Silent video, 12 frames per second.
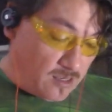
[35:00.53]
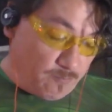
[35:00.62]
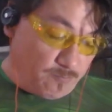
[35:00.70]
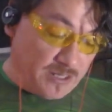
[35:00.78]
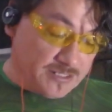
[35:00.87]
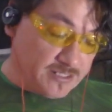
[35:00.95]

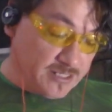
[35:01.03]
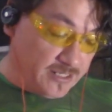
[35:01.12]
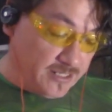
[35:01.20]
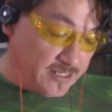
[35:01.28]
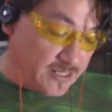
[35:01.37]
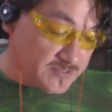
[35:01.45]
But
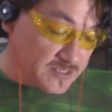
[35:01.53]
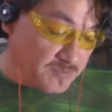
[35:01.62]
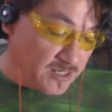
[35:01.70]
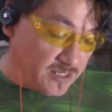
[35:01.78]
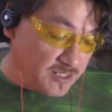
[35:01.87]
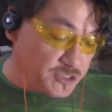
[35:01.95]
he gives him
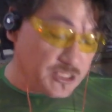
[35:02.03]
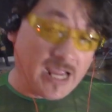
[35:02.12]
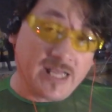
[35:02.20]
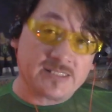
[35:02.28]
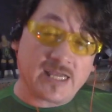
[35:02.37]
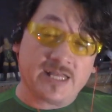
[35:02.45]
a
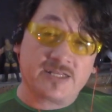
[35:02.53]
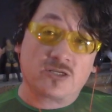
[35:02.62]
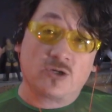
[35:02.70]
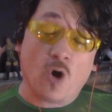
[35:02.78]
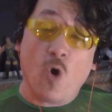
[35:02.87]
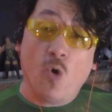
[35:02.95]
chance
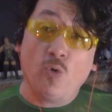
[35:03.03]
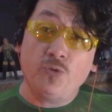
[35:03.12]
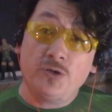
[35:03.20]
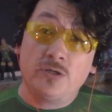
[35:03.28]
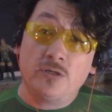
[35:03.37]
at gold.